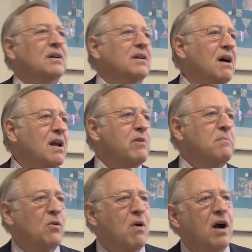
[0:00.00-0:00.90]
not of a
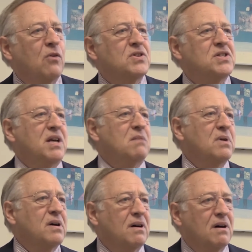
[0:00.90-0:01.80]
bureaucracy,
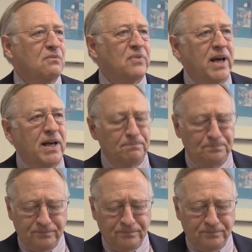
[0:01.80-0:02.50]
but of a